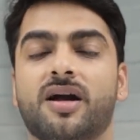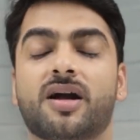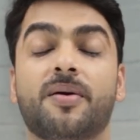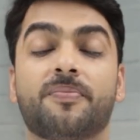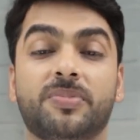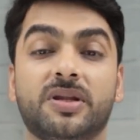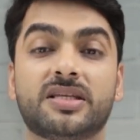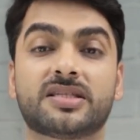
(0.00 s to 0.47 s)

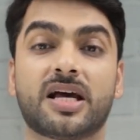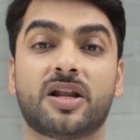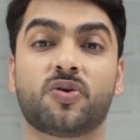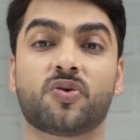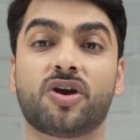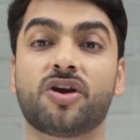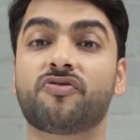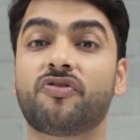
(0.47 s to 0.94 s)
Companies are
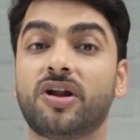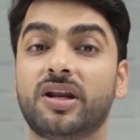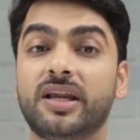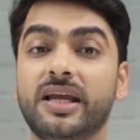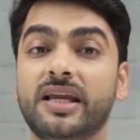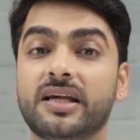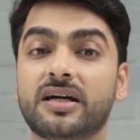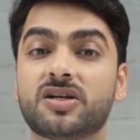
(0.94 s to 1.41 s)
looking for
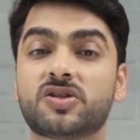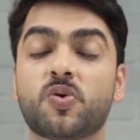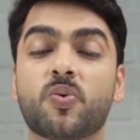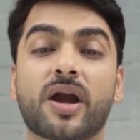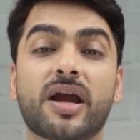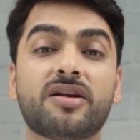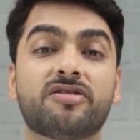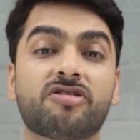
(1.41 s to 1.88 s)
leaders
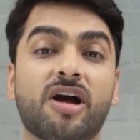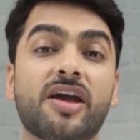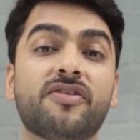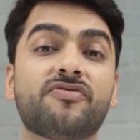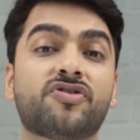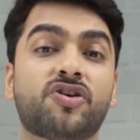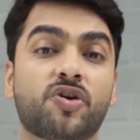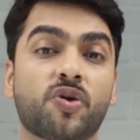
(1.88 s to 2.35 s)
who can
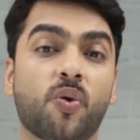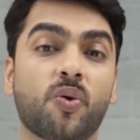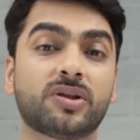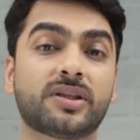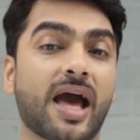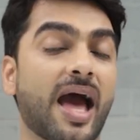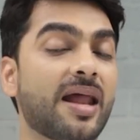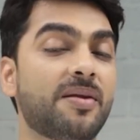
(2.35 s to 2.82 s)
drive
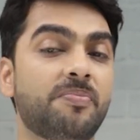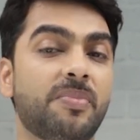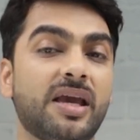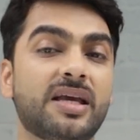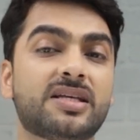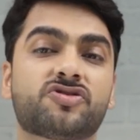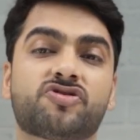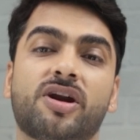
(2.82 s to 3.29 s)
growth and
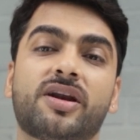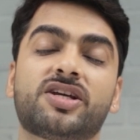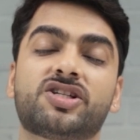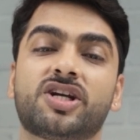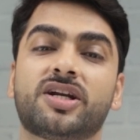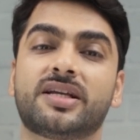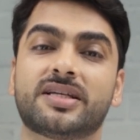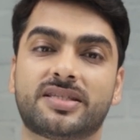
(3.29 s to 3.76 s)
make
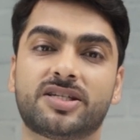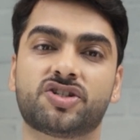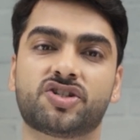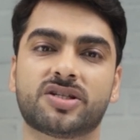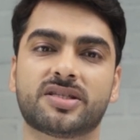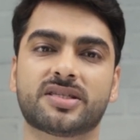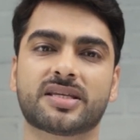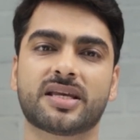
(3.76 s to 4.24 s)
strategic
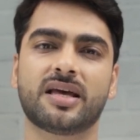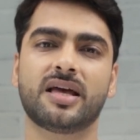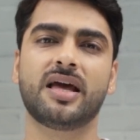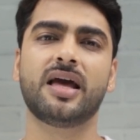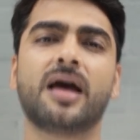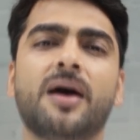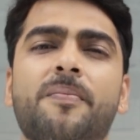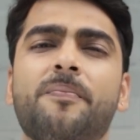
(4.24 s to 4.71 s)
decisions.
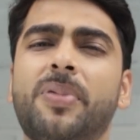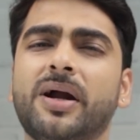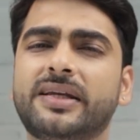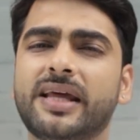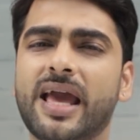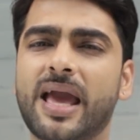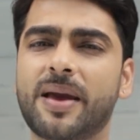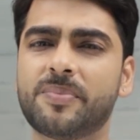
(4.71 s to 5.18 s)

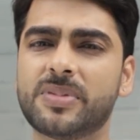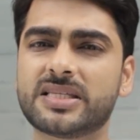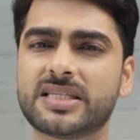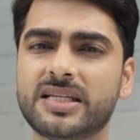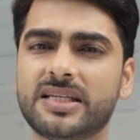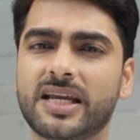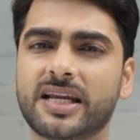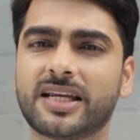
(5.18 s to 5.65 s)
But
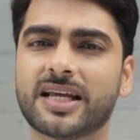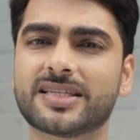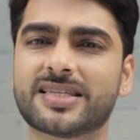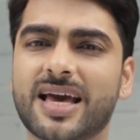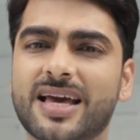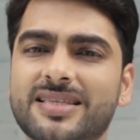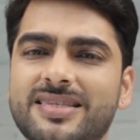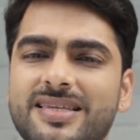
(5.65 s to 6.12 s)
MS in data
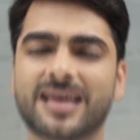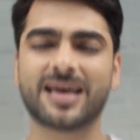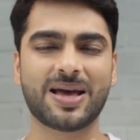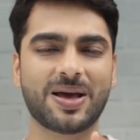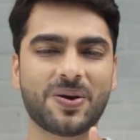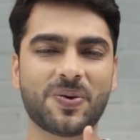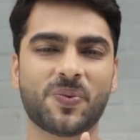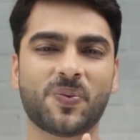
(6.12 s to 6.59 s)
science?
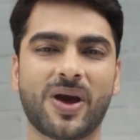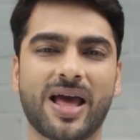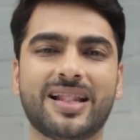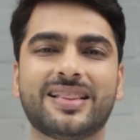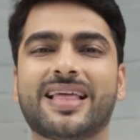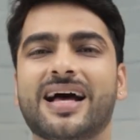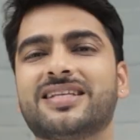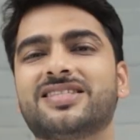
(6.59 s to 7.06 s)

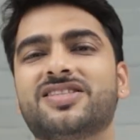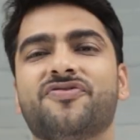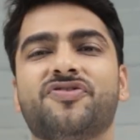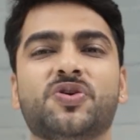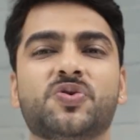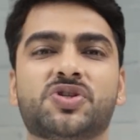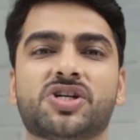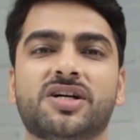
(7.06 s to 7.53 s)
Well, that's the
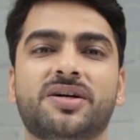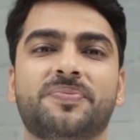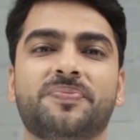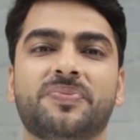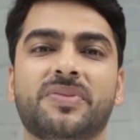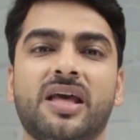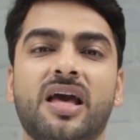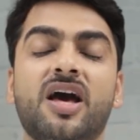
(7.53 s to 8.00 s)
future.
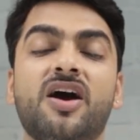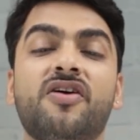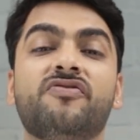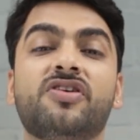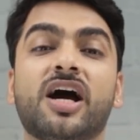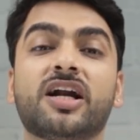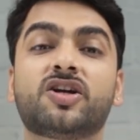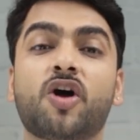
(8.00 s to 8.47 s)

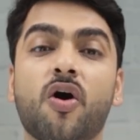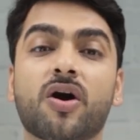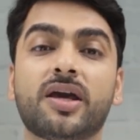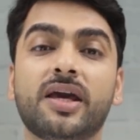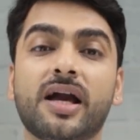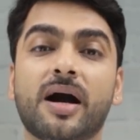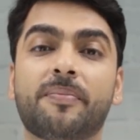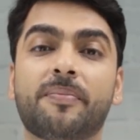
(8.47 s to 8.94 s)
We are talking